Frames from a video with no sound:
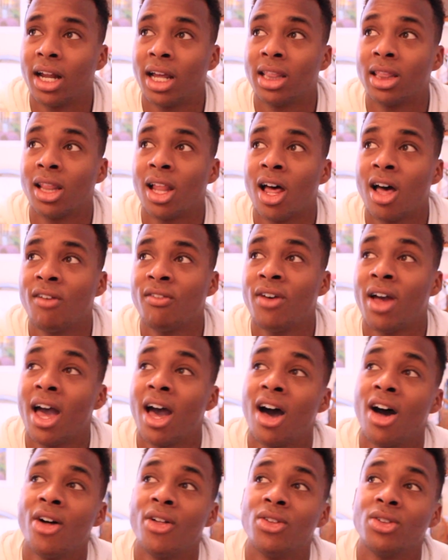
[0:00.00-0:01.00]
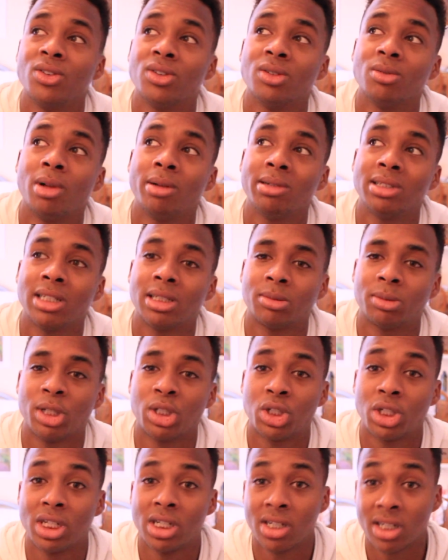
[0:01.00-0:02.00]
I love how public
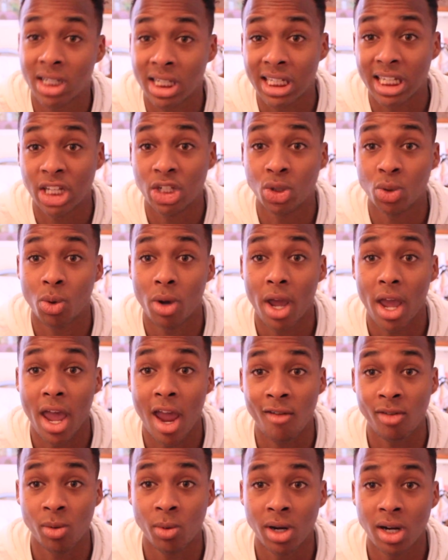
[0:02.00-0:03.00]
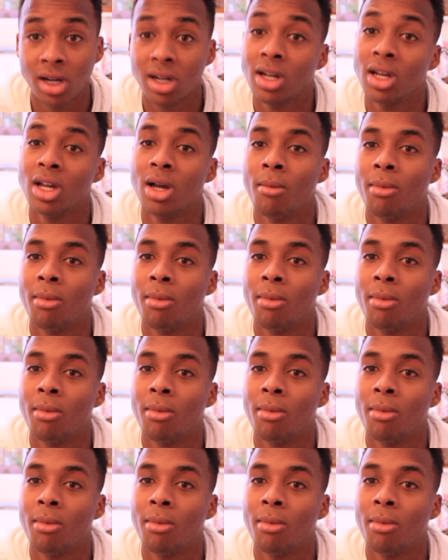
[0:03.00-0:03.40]
transportation here can get you everywhere.